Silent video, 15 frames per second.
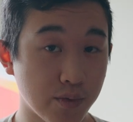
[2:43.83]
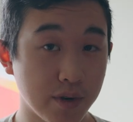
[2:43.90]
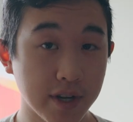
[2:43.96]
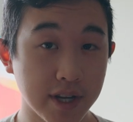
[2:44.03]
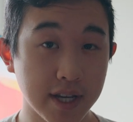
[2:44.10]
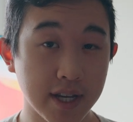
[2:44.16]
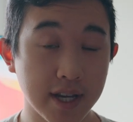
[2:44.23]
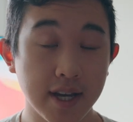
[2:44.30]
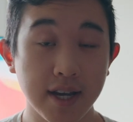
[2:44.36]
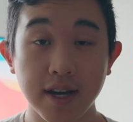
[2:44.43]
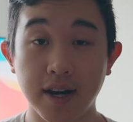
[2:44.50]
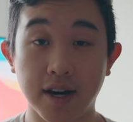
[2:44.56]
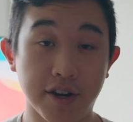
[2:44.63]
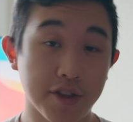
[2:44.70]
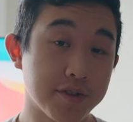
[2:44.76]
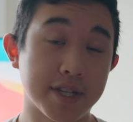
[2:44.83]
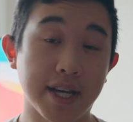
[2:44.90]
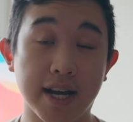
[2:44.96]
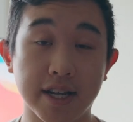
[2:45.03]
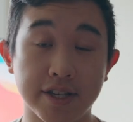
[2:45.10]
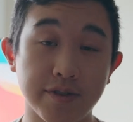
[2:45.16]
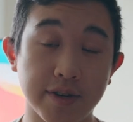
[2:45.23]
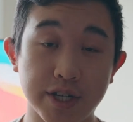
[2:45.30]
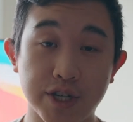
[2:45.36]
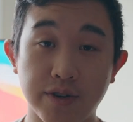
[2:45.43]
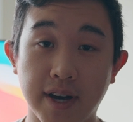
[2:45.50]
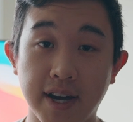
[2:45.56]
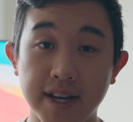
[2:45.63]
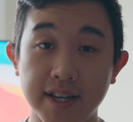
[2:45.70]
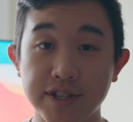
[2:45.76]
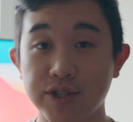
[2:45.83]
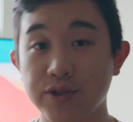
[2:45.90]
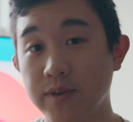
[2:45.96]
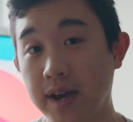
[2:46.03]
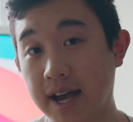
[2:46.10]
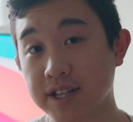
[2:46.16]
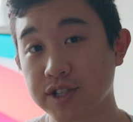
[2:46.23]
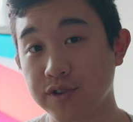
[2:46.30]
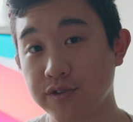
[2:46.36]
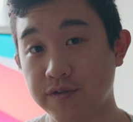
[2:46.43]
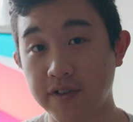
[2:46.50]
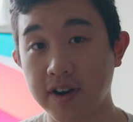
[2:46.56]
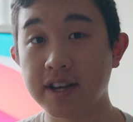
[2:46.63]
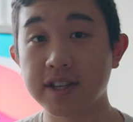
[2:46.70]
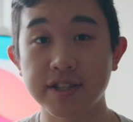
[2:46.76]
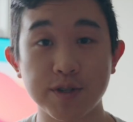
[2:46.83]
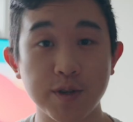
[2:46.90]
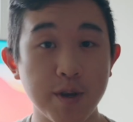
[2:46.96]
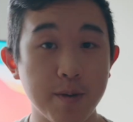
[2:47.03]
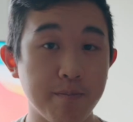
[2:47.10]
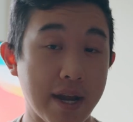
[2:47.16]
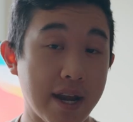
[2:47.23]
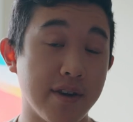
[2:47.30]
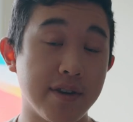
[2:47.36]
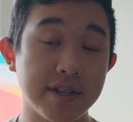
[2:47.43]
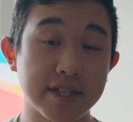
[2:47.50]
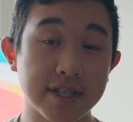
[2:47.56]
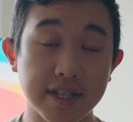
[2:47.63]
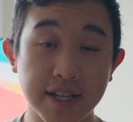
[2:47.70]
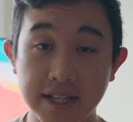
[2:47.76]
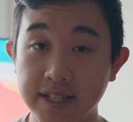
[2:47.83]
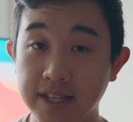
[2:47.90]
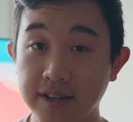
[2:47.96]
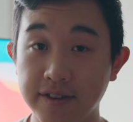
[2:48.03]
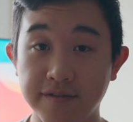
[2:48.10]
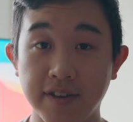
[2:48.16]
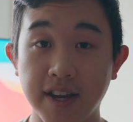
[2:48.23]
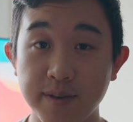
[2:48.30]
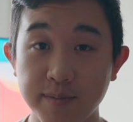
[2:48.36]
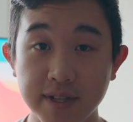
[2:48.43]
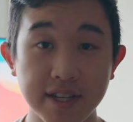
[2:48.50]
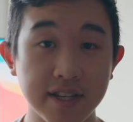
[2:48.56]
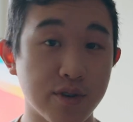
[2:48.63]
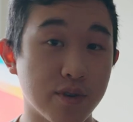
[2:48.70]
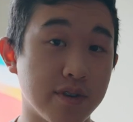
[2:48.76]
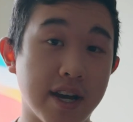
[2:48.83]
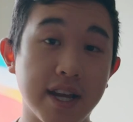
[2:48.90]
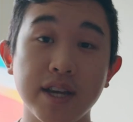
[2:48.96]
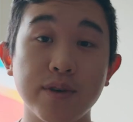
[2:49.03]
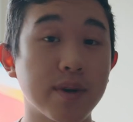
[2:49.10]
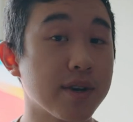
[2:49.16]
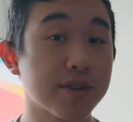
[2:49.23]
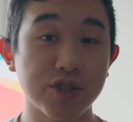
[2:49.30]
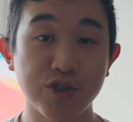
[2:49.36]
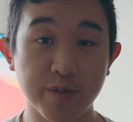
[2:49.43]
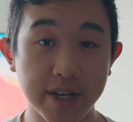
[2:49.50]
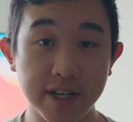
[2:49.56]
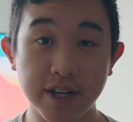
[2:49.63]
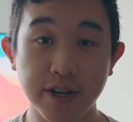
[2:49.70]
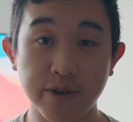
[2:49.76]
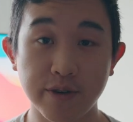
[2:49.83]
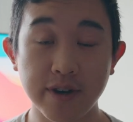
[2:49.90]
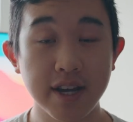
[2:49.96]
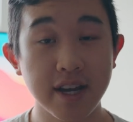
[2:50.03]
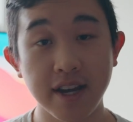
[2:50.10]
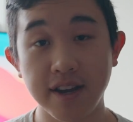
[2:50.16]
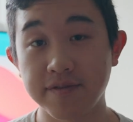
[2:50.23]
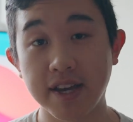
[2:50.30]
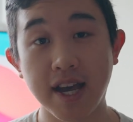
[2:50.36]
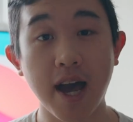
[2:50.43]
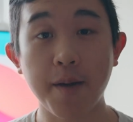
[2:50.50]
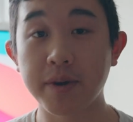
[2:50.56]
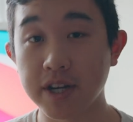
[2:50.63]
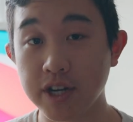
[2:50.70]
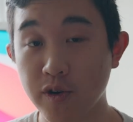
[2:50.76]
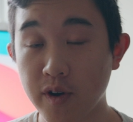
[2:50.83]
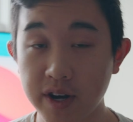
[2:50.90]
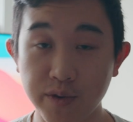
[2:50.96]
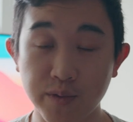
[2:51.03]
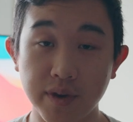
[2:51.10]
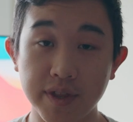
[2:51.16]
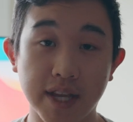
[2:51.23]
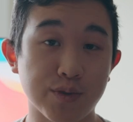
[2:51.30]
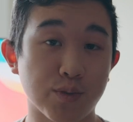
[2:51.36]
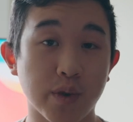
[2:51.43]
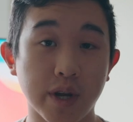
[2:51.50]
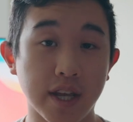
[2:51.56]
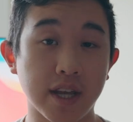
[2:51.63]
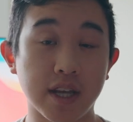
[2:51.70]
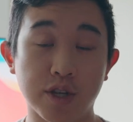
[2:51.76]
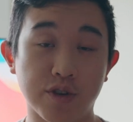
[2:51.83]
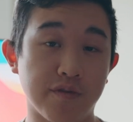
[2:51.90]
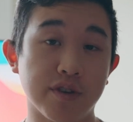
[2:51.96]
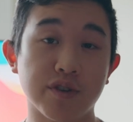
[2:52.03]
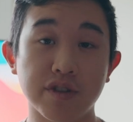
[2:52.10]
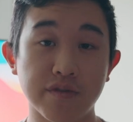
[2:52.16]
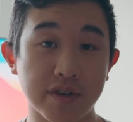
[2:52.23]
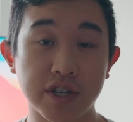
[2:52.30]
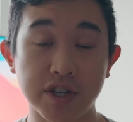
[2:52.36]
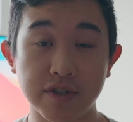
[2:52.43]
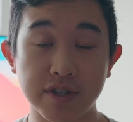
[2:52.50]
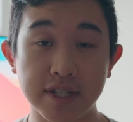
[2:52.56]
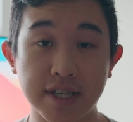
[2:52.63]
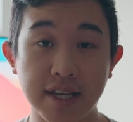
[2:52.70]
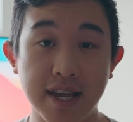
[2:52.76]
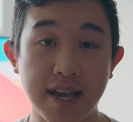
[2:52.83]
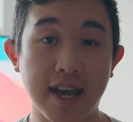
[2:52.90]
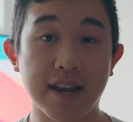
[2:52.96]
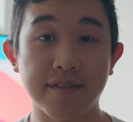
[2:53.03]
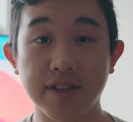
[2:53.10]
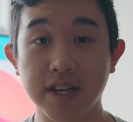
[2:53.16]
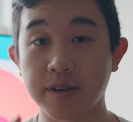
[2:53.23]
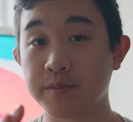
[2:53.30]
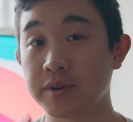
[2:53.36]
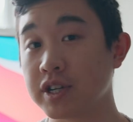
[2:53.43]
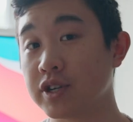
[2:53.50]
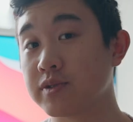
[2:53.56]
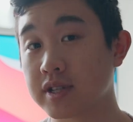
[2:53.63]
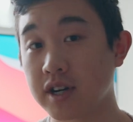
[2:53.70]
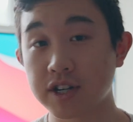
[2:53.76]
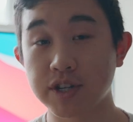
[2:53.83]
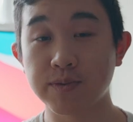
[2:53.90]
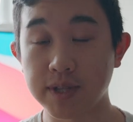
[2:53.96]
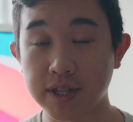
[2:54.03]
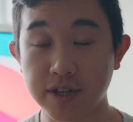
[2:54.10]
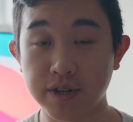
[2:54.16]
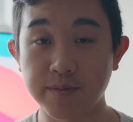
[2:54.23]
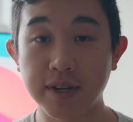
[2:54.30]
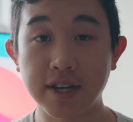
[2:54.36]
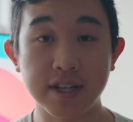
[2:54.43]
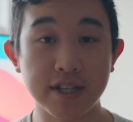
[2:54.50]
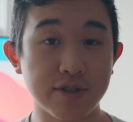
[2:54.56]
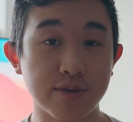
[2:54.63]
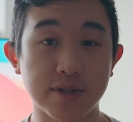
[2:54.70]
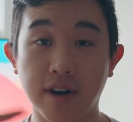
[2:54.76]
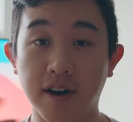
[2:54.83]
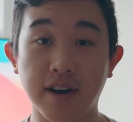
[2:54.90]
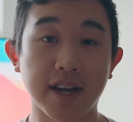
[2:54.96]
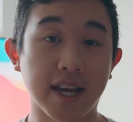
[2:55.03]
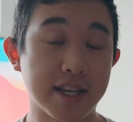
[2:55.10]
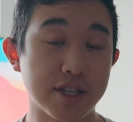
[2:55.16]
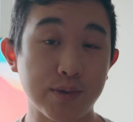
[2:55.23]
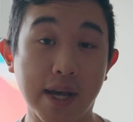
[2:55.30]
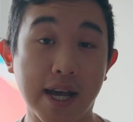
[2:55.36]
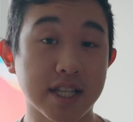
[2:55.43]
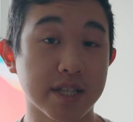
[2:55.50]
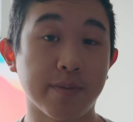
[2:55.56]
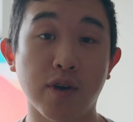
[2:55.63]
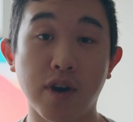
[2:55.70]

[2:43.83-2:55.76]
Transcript: working, another tactic you can try is to ask your friends, parents, extended family, or anyone else you may know if they happen to know anyone that's working in your field of interest, and if they can put you in touch with them to talk and to ask about